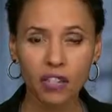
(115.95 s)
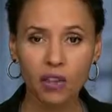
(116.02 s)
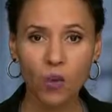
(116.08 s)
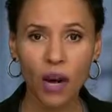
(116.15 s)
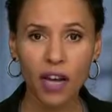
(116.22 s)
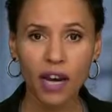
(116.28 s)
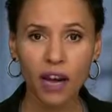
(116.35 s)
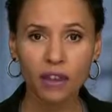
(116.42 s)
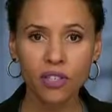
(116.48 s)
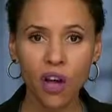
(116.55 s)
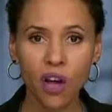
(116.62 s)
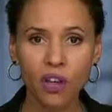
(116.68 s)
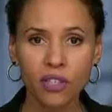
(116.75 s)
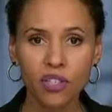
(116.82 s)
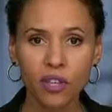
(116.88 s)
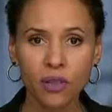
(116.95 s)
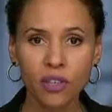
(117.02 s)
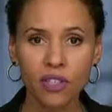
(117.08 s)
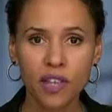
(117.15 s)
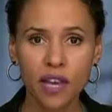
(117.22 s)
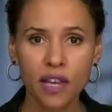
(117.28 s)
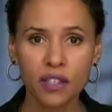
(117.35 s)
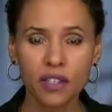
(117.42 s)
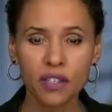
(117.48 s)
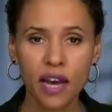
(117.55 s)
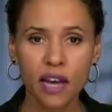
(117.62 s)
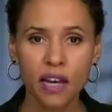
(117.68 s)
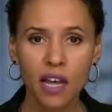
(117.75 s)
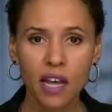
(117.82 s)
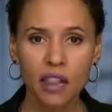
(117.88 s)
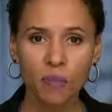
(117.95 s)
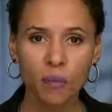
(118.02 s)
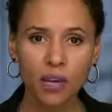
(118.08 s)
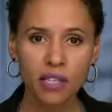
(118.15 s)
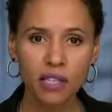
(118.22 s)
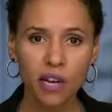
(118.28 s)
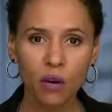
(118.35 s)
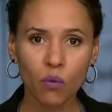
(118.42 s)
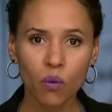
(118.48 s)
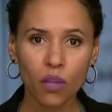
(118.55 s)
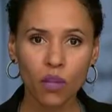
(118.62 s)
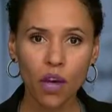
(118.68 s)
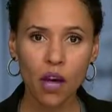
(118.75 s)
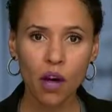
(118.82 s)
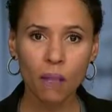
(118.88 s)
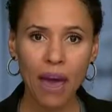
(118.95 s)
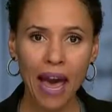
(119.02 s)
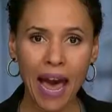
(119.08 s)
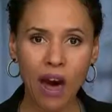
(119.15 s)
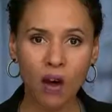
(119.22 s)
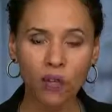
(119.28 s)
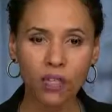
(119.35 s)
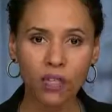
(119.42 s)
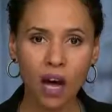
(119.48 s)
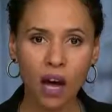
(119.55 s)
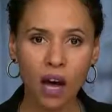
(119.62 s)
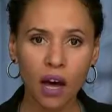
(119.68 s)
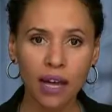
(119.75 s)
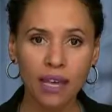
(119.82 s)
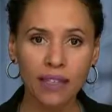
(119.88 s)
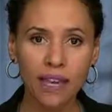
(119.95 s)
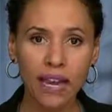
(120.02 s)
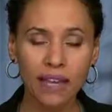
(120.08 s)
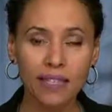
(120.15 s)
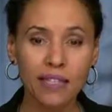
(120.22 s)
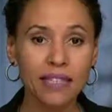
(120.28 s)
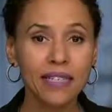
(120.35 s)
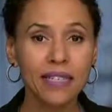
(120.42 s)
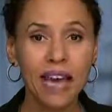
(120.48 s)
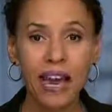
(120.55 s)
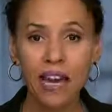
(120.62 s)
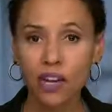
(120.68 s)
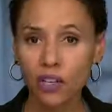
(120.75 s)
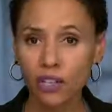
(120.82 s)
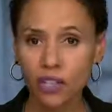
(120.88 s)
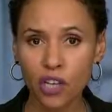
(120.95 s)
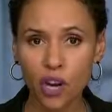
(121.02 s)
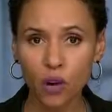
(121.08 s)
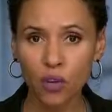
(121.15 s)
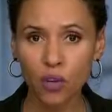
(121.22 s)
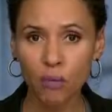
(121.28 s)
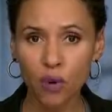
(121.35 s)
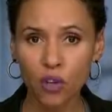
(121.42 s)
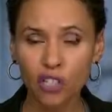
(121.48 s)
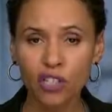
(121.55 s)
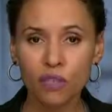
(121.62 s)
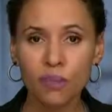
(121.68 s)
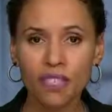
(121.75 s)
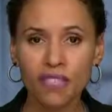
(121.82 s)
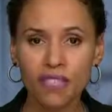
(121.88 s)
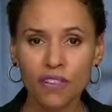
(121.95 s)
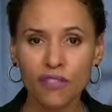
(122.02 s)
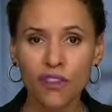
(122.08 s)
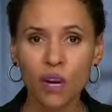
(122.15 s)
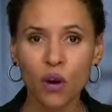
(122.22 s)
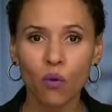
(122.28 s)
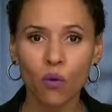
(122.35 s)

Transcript: The White House also says that the president will come out uh, in the next day or so with more specific